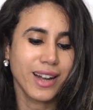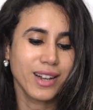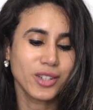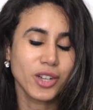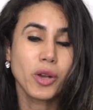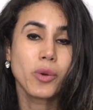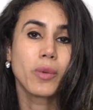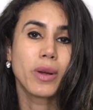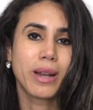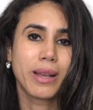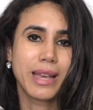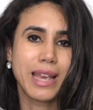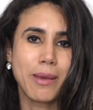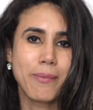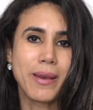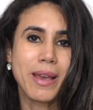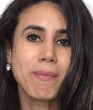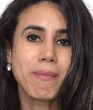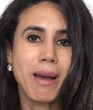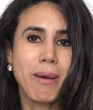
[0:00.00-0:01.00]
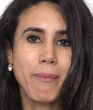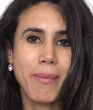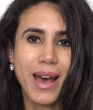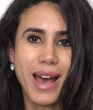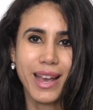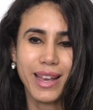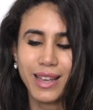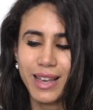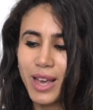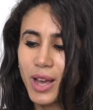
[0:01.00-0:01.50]
I don't want to keep it in my
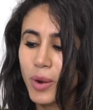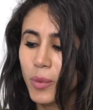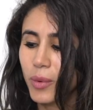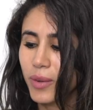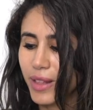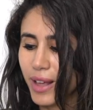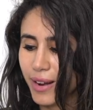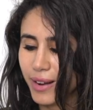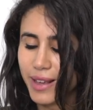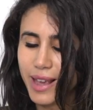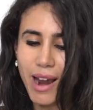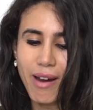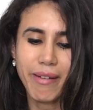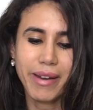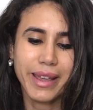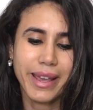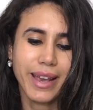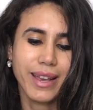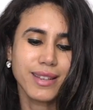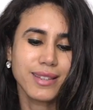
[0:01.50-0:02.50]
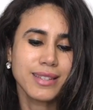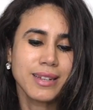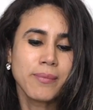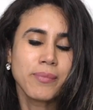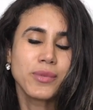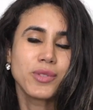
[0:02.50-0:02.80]
bag without a carry case.